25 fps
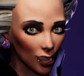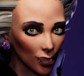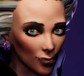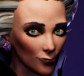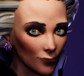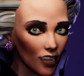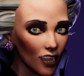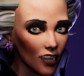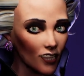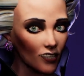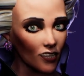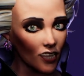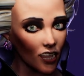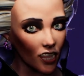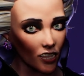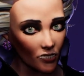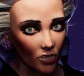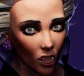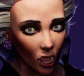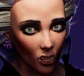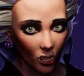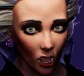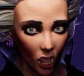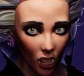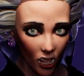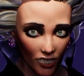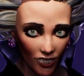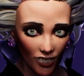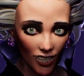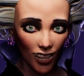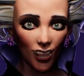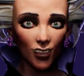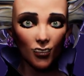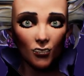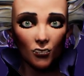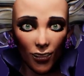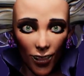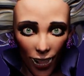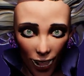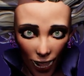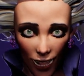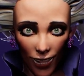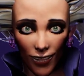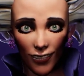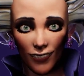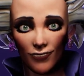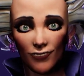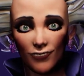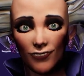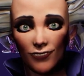You might just go all the
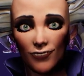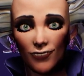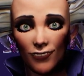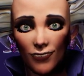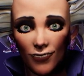way.